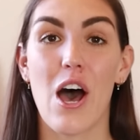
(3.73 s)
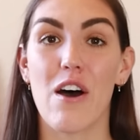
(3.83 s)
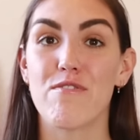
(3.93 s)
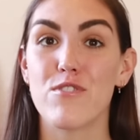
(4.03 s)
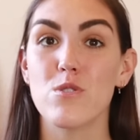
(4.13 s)

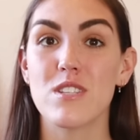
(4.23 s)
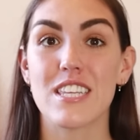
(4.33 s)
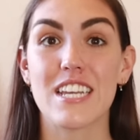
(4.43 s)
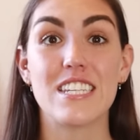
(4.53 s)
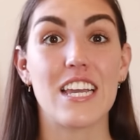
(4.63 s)
of foods
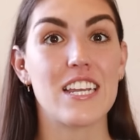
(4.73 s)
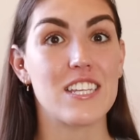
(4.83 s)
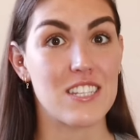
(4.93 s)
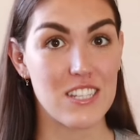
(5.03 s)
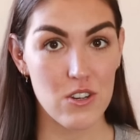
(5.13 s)
that contain
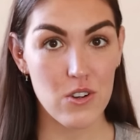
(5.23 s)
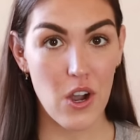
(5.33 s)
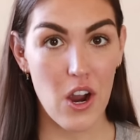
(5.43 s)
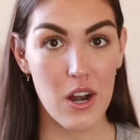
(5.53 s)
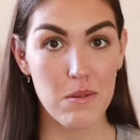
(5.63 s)
zero
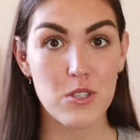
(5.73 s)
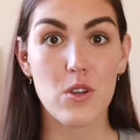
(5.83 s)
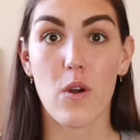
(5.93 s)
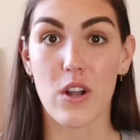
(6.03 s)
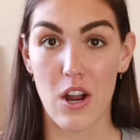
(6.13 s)
carbs
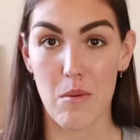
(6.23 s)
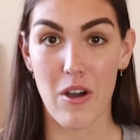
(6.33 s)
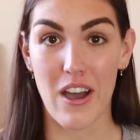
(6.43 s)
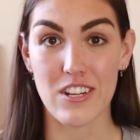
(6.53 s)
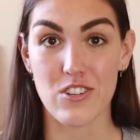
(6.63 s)
or
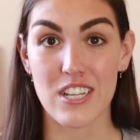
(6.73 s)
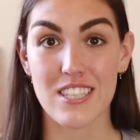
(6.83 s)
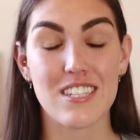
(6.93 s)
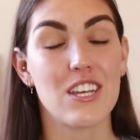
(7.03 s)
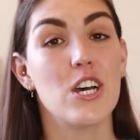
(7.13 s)

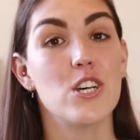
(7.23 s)
carbohydrates